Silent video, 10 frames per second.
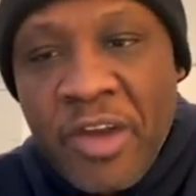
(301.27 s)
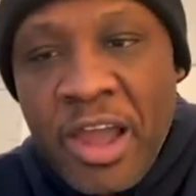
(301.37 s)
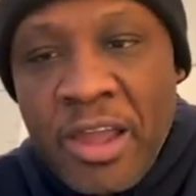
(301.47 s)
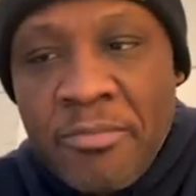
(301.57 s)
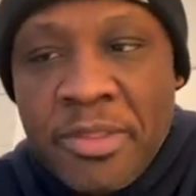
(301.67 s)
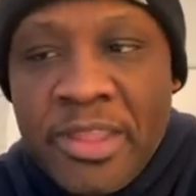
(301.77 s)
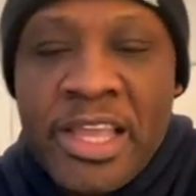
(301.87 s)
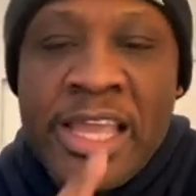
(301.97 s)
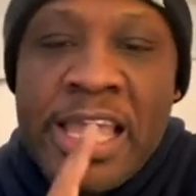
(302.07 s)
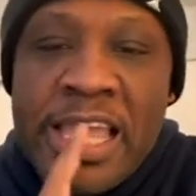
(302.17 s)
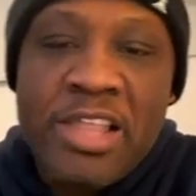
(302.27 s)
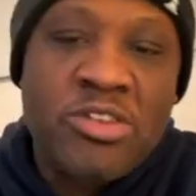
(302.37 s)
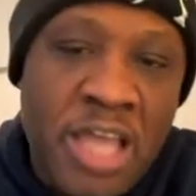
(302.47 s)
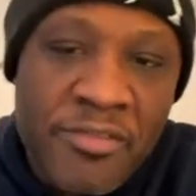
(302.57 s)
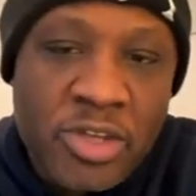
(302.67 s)
but then he doesn't have the
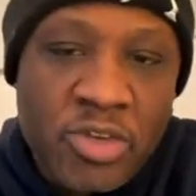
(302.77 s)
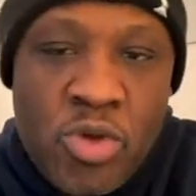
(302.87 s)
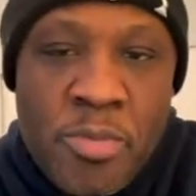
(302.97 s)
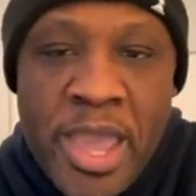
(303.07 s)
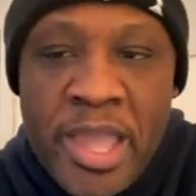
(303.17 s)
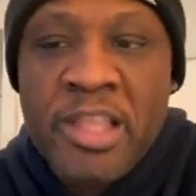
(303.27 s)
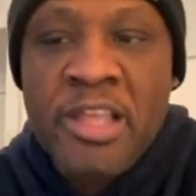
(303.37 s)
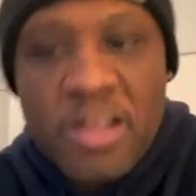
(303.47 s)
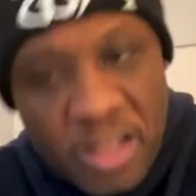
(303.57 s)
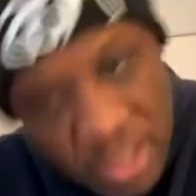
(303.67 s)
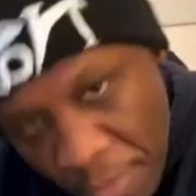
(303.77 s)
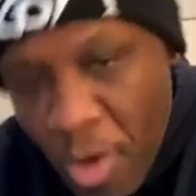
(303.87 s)
equipment. Come over